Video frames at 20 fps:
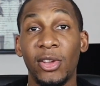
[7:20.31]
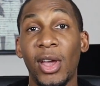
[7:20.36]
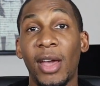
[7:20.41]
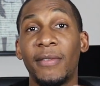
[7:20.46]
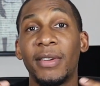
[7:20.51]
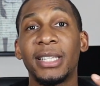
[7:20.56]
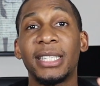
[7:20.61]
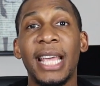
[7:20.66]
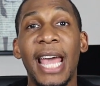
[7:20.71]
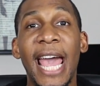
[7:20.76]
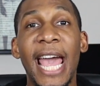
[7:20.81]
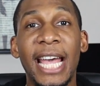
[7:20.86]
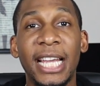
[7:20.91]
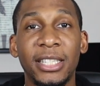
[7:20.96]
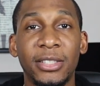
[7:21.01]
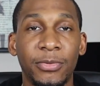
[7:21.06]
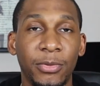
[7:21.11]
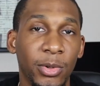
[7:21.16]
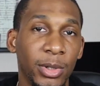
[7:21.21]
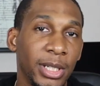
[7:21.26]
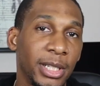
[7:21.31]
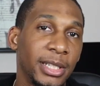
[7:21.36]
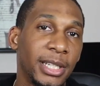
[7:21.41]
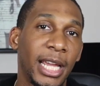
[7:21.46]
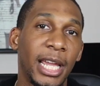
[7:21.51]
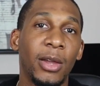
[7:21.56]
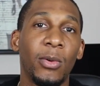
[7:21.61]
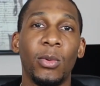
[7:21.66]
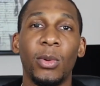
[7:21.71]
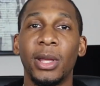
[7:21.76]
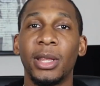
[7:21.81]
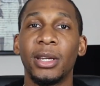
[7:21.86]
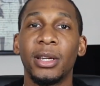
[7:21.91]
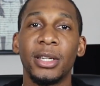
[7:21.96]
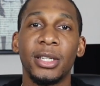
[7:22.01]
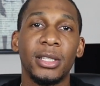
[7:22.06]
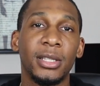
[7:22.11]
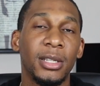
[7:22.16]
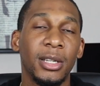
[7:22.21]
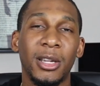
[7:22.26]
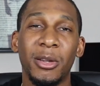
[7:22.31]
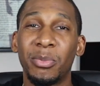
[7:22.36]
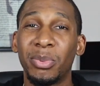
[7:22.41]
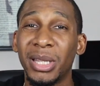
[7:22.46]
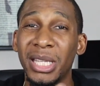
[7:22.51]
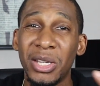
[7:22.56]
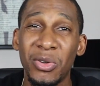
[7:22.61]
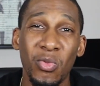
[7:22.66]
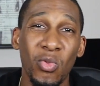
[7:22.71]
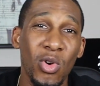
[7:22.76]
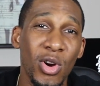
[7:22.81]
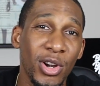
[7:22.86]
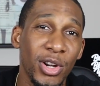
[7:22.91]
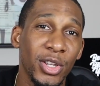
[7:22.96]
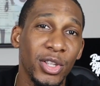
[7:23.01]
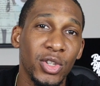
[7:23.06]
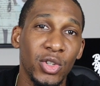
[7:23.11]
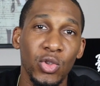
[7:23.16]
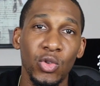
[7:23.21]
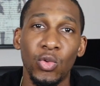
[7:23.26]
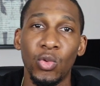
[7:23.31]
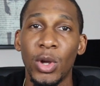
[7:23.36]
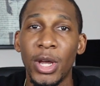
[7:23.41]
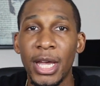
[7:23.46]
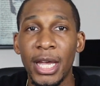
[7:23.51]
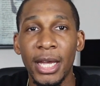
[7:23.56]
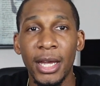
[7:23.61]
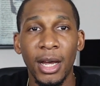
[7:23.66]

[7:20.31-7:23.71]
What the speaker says: You have a task for the day, whether it's to complete 1 or 2,